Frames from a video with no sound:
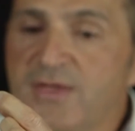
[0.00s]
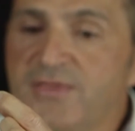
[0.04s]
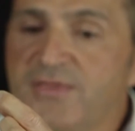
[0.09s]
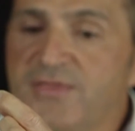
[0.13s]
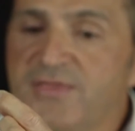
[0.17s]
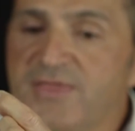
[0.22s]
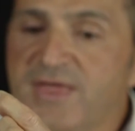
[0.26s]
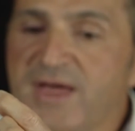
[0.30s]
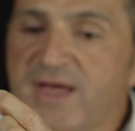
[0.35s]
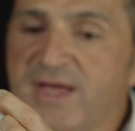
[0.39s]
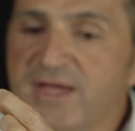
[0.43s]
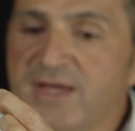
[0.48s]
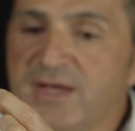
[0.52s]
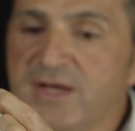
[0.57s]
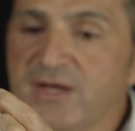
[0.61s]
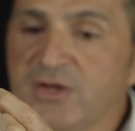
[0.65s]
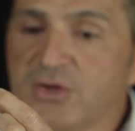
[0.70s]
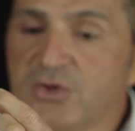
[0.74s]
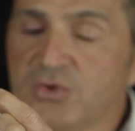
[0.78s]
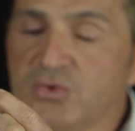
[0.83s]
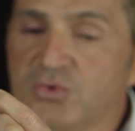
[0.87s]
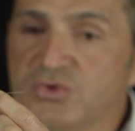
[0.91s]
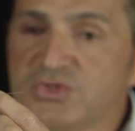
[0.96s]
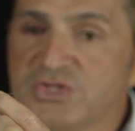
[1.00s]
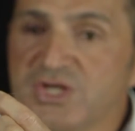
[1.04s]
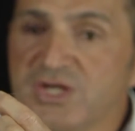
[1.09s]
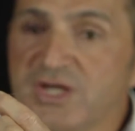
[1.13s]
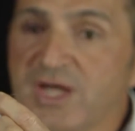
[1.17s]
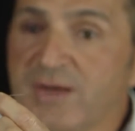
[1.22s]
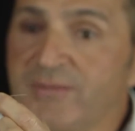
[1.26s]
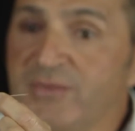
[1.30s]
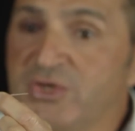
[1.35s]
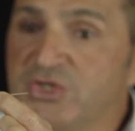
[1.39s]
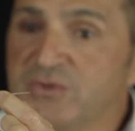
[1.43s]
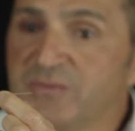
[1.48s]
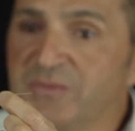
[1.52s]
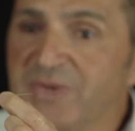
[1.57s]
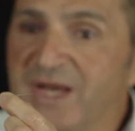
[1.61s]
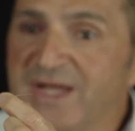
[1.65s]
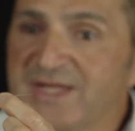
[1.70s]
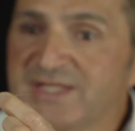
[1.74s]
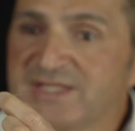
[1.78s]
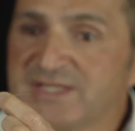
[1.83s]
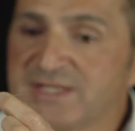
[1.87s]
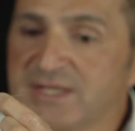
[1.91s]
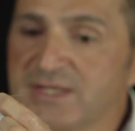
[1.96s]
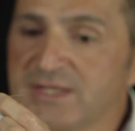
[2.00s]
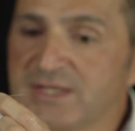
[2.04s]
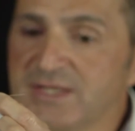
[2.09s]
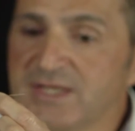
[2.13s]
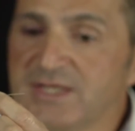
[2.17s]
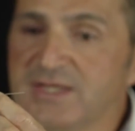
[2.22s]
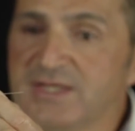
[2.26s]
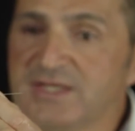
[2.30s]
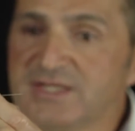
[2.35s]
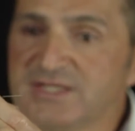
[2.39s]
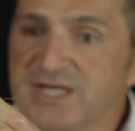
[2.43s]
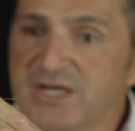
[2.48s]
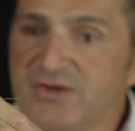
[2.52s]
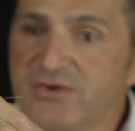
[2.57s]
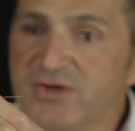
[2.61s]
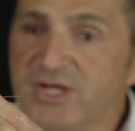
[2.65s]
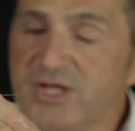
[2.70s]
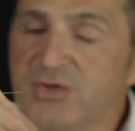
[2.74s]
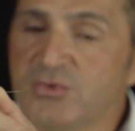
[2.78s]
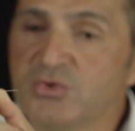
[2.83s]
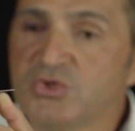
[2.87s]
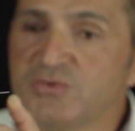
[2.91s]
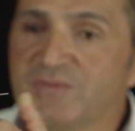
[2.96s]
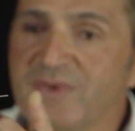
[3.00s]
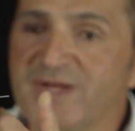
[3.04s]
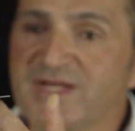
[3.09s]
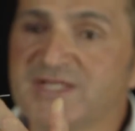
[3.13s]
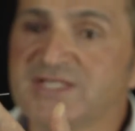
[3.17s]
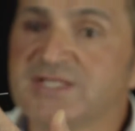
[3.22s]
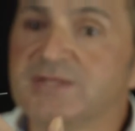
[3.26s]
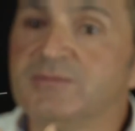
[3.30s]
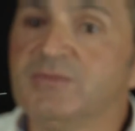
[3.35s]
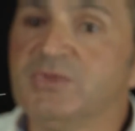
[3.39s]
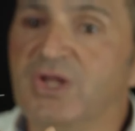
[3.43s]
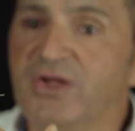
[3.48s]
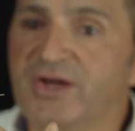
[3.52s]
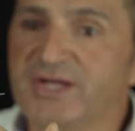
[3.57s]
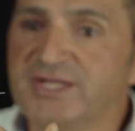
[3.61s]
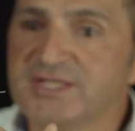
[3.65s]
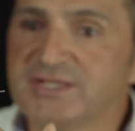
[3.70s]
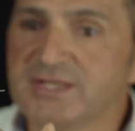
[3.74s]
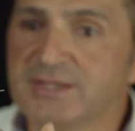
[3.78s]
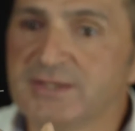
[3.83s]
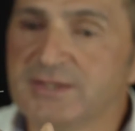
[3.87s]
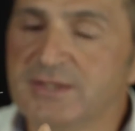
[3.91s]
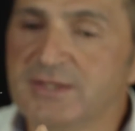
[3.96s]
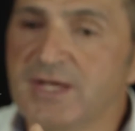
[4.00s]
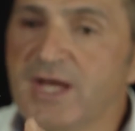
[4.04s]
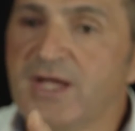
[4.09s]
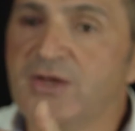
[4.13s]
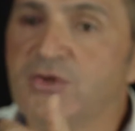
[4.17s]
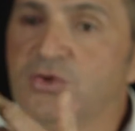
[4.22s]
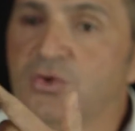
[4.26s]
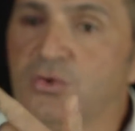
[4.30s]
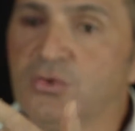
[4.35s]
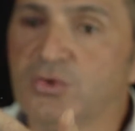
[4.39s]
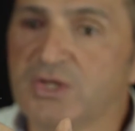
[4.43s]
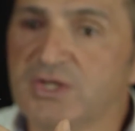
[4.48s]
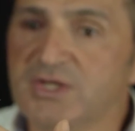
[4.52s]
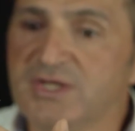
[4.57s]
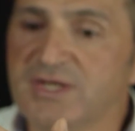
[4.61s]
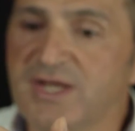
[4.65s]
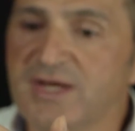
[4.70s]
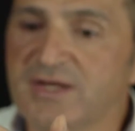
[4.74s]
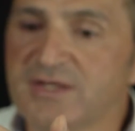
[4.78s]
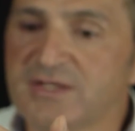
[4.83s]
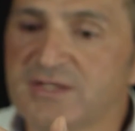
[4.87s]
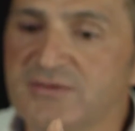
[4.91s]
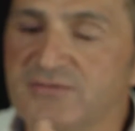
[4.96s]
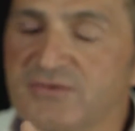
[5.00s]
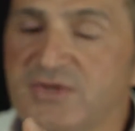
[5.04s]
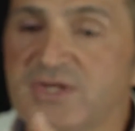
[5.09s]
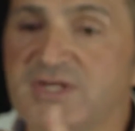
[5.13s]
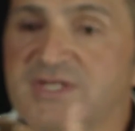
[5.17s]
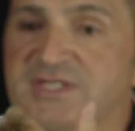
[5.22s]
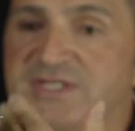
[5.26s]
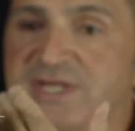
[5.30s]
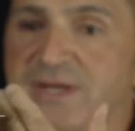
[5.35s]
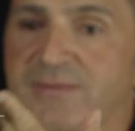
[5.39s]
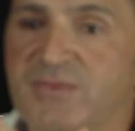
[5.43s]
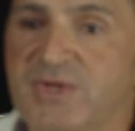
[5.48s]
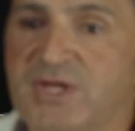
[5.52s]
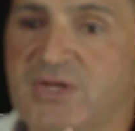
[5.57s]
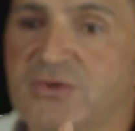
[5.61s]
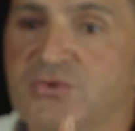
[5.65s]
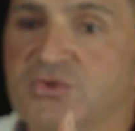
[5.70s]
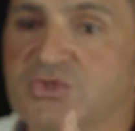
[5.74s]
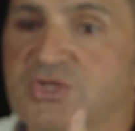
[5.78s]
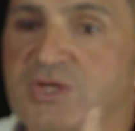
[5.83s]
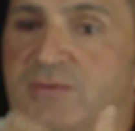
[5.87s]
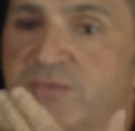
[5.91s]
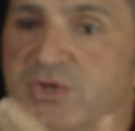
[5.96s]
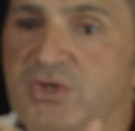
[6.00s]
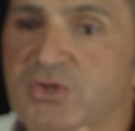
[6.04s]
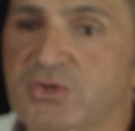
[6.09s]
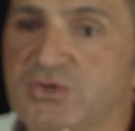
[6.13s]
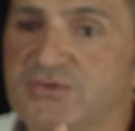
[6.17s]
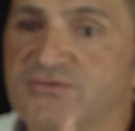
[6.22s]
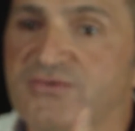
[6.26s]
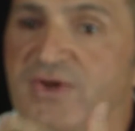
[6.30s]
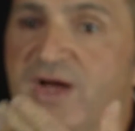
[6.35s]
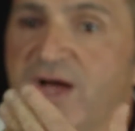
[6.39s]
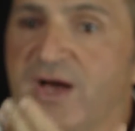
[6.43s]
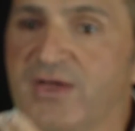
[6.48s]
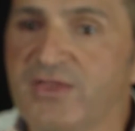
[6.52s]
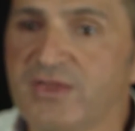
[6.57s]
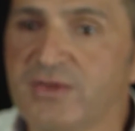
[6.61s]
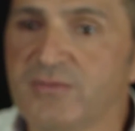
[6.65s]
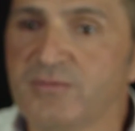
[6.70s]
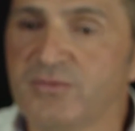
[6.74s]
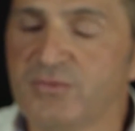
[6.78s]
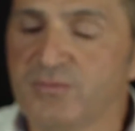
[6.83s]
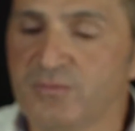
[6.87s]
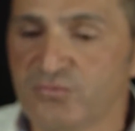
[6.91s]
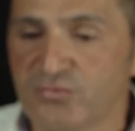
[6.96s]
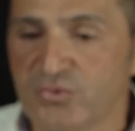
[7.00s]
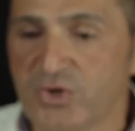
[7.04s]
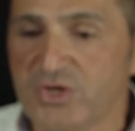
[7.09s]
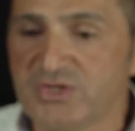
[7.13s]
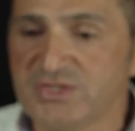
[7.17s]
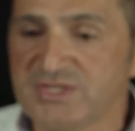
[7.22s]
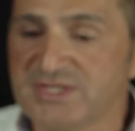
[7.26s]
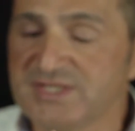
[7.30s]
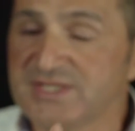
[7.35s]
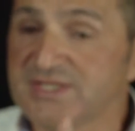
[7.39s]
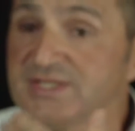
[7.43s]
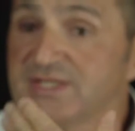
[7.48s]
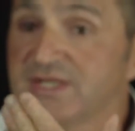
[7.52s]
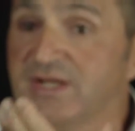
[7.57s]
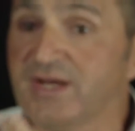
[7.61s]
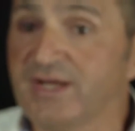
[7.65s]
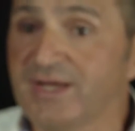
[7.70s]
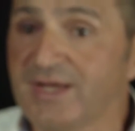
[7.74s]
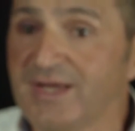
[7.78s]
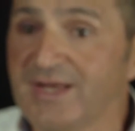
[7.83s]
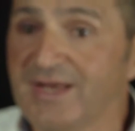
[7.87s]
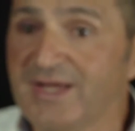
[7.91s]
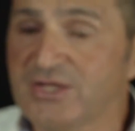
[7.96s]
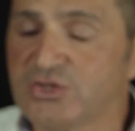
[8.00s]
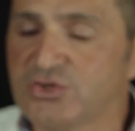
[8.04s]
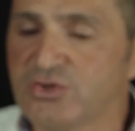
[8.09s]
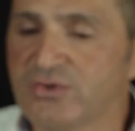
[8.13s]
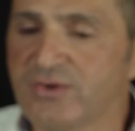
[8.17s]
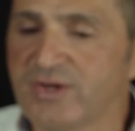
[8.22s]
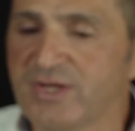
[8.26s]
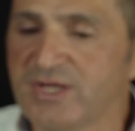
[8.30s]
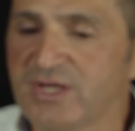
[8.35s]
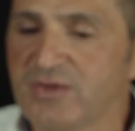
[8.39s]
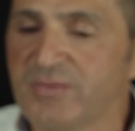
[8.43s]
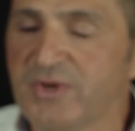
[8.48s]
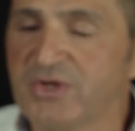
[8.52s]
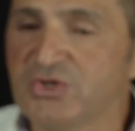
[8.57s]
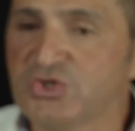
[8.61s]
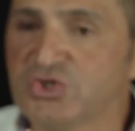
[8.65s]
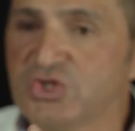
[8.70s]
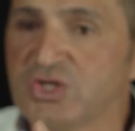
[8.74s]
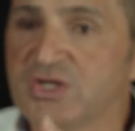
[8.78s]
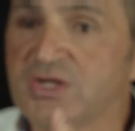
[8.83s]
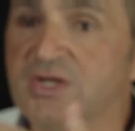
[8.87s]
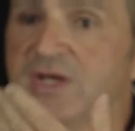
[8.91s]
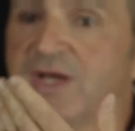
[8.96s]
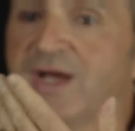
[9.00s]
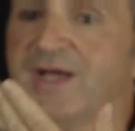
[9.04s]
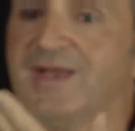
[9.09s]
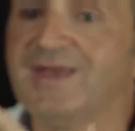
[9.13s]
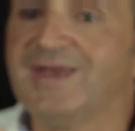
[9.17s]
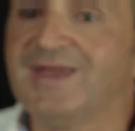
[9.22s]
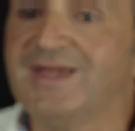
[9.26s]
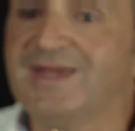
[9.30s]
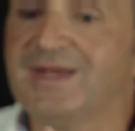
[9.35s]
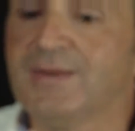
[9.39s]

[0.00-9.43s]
They can also come into plastic in this area here, which makes them lighter and non-conductive. Some needles can be used for other processes like electroacupuncture and need